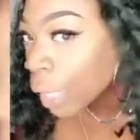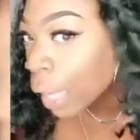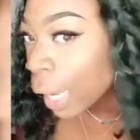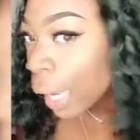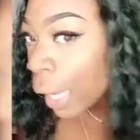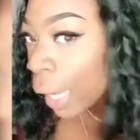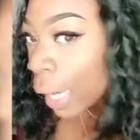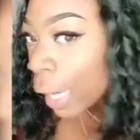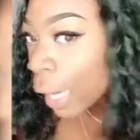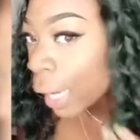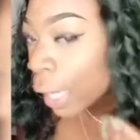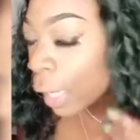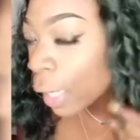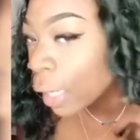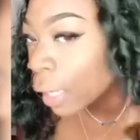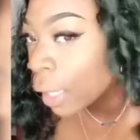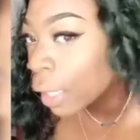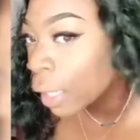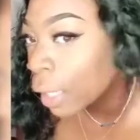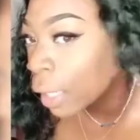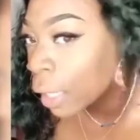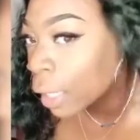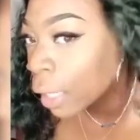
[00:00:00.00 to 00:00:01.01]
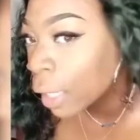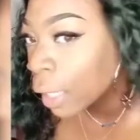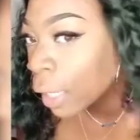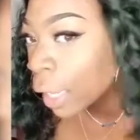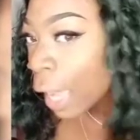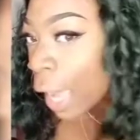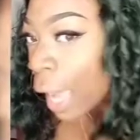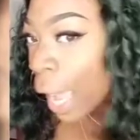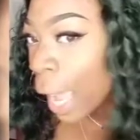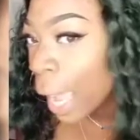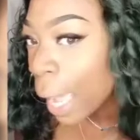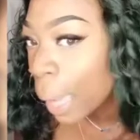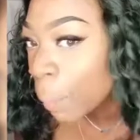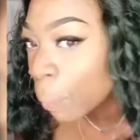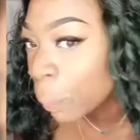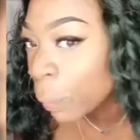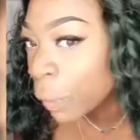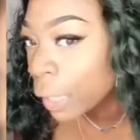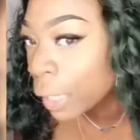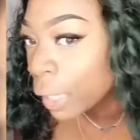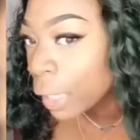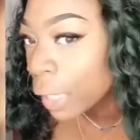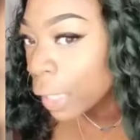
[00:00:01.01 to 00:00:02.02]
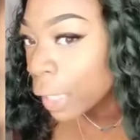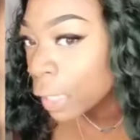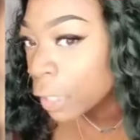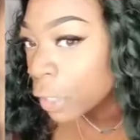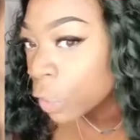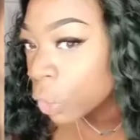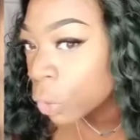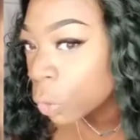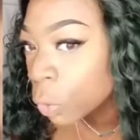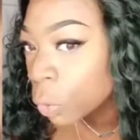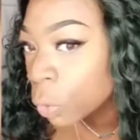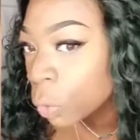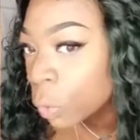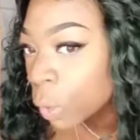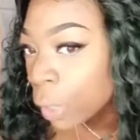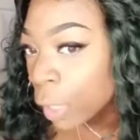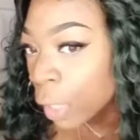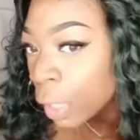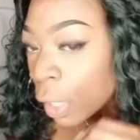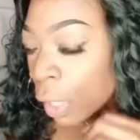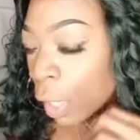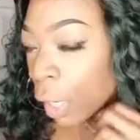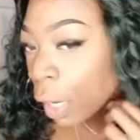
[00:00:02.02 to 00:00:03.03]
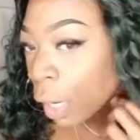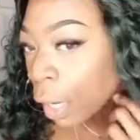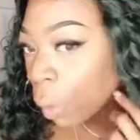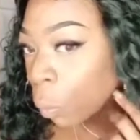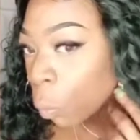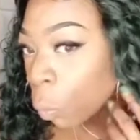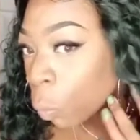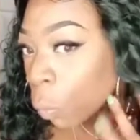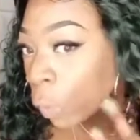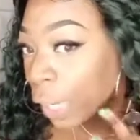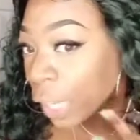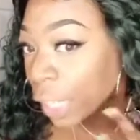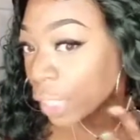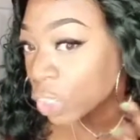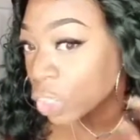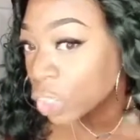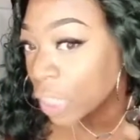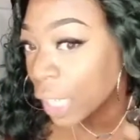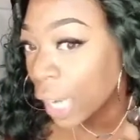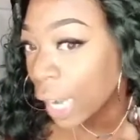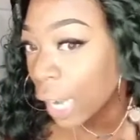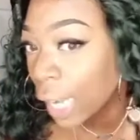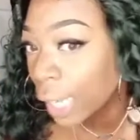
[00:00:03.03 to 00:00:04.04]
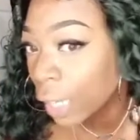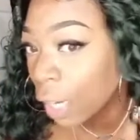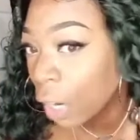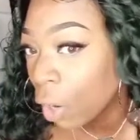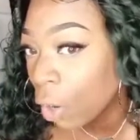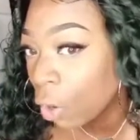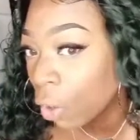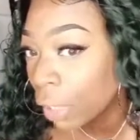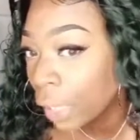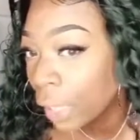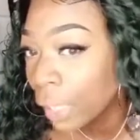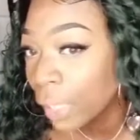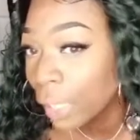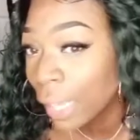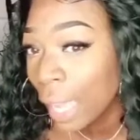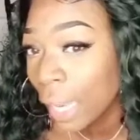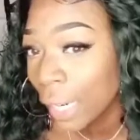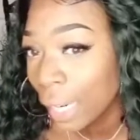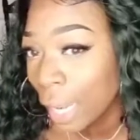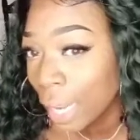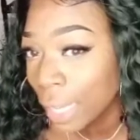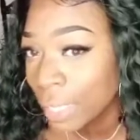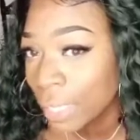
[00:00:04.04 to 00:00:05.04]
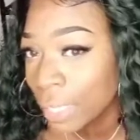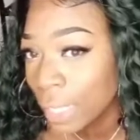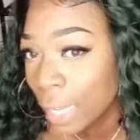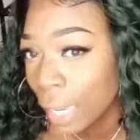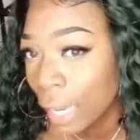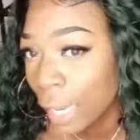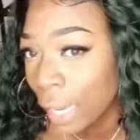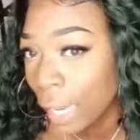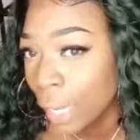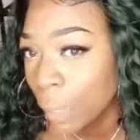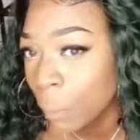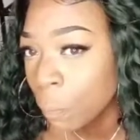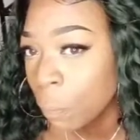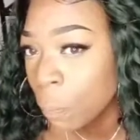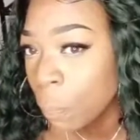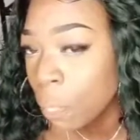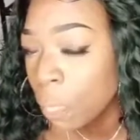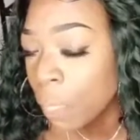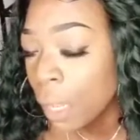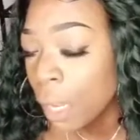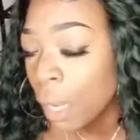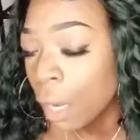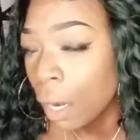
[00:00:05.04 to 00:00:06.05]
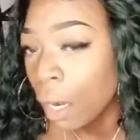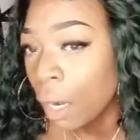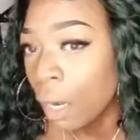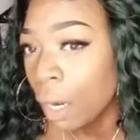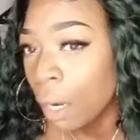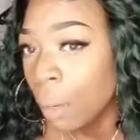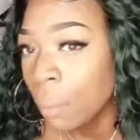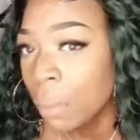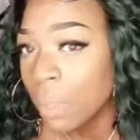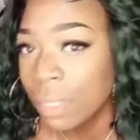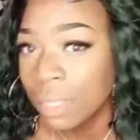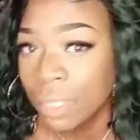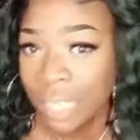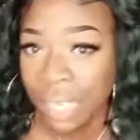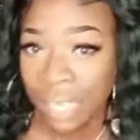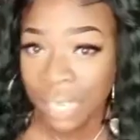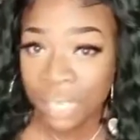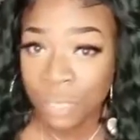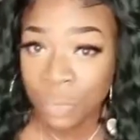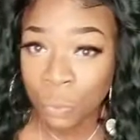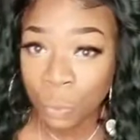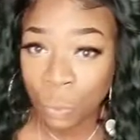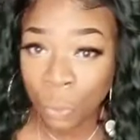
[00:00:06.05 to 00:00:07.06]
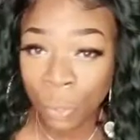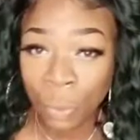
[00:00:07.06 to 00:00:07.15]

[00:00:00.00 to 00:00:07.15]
And I put a little um, wig shine on it. Like I said, um, these